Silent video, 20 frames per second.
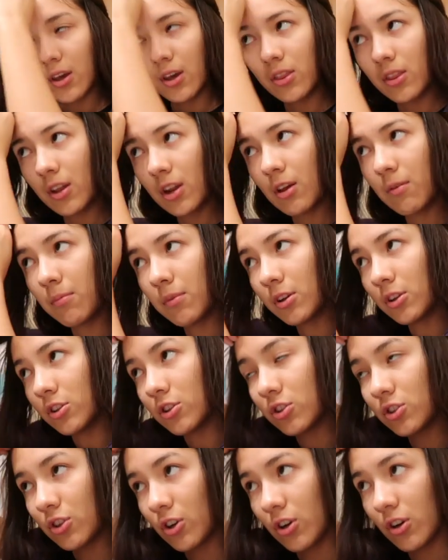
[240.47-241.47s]
and then I'm gonna
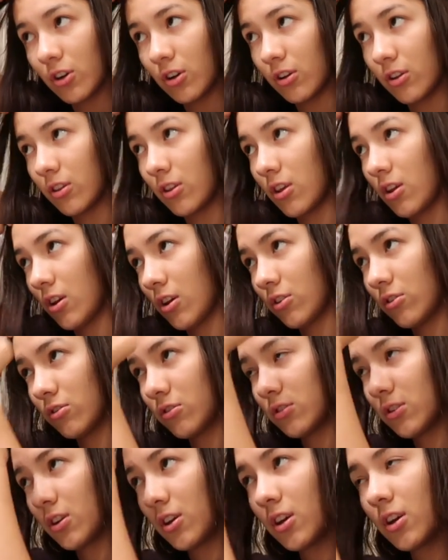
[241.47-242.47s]
start on the
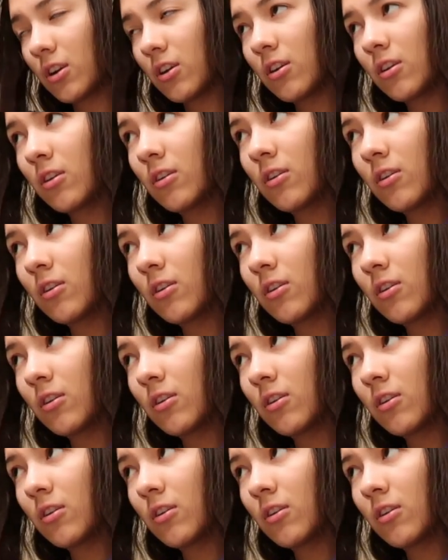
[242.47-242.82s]
other side.